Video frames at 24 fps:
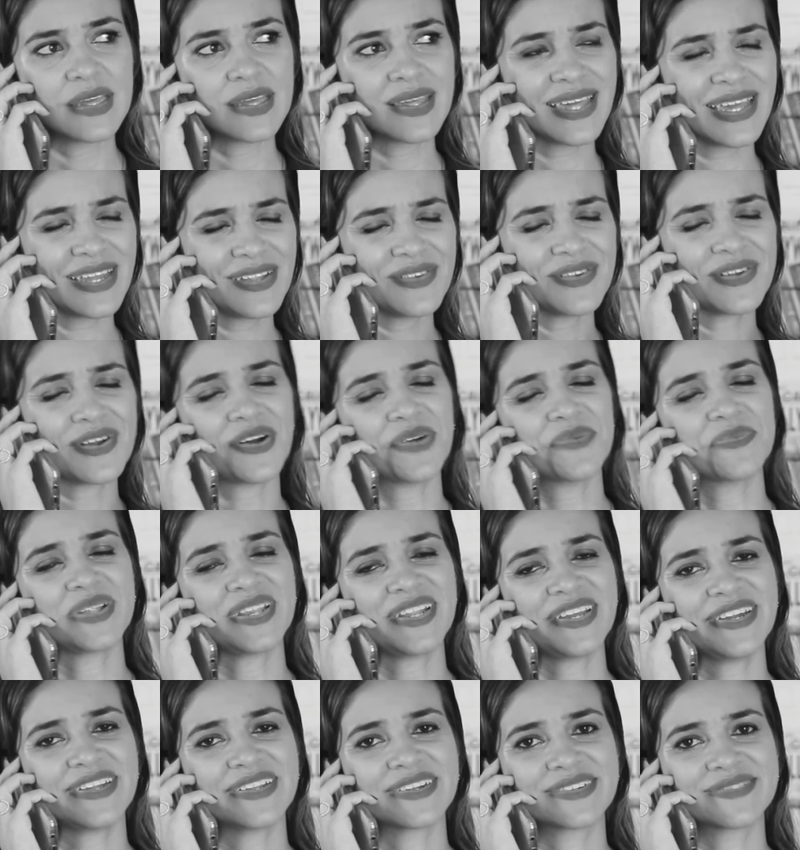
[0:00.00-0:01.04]
Can you call me
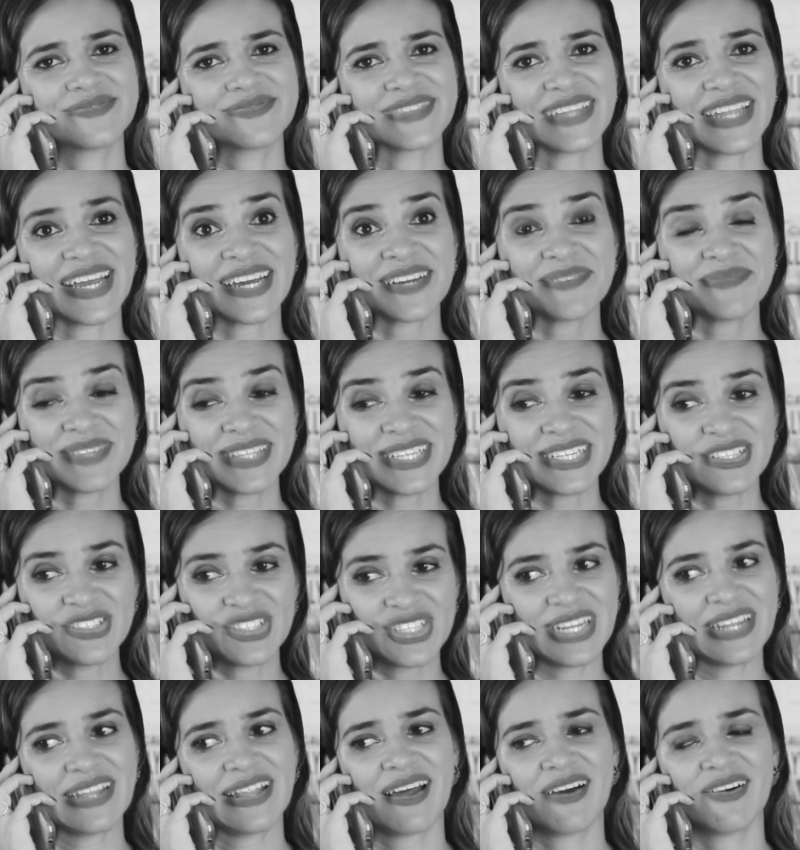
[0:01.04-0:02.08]
later? I'm
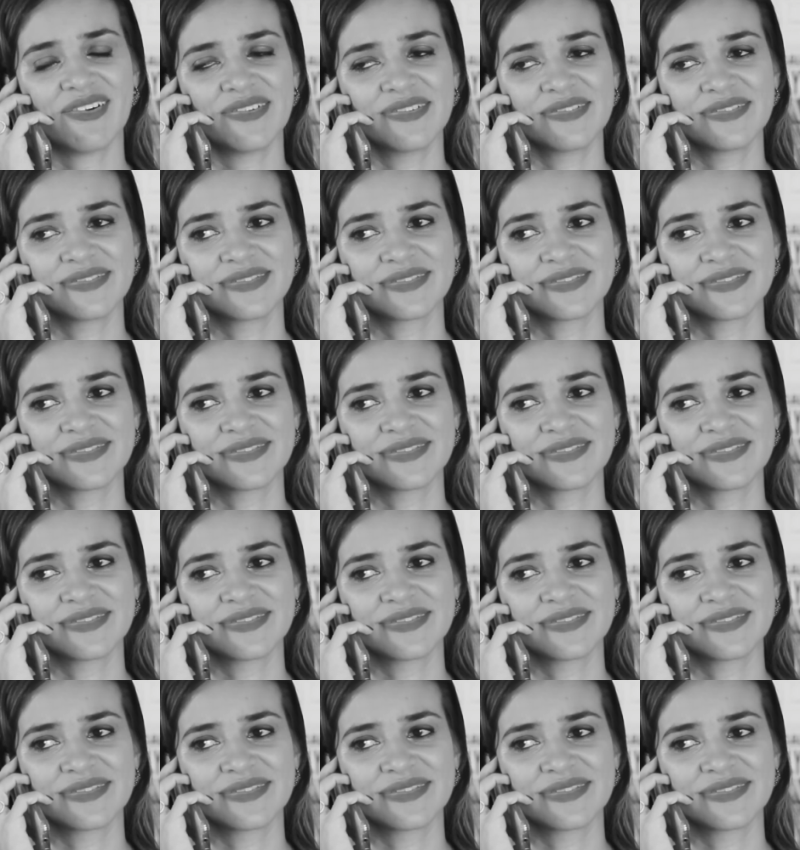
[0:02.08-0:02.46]
teaching now.